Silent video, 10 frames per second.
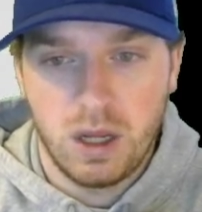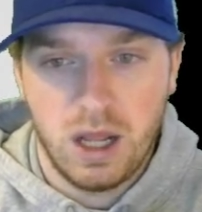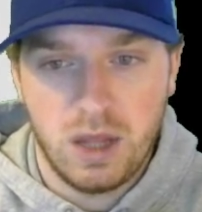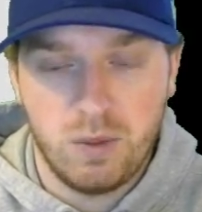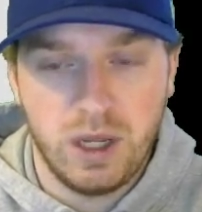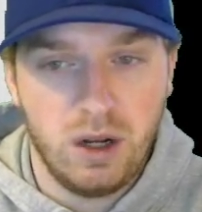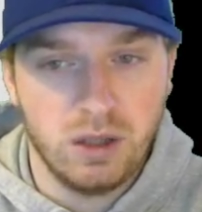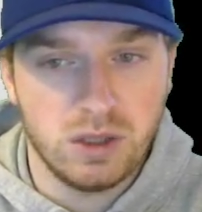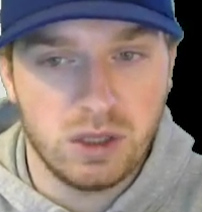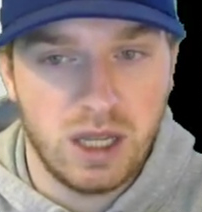And then we can
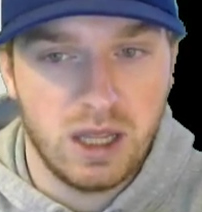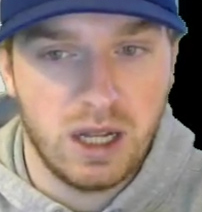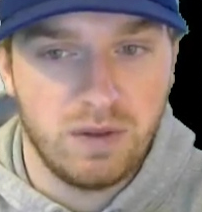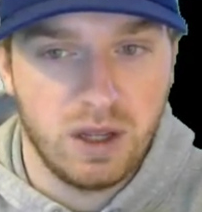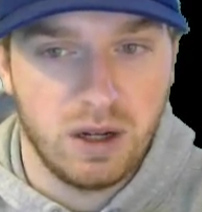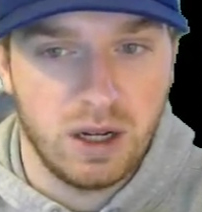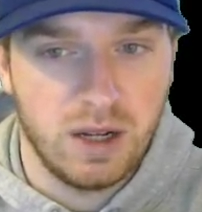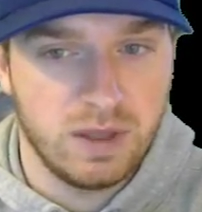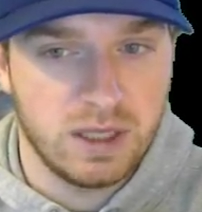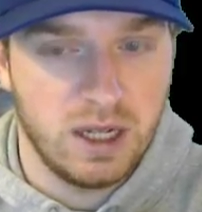also say that if
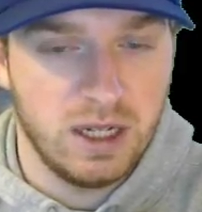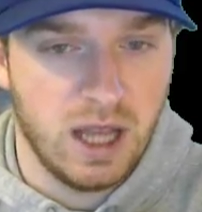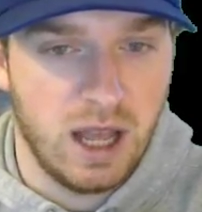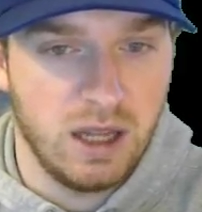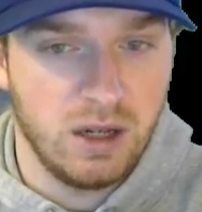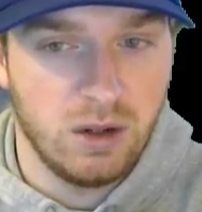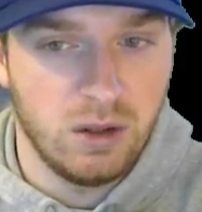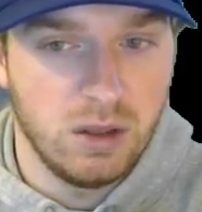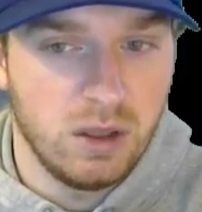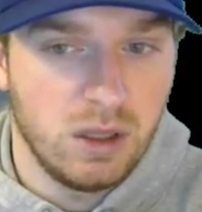it's on an
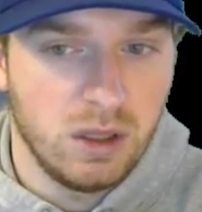angle,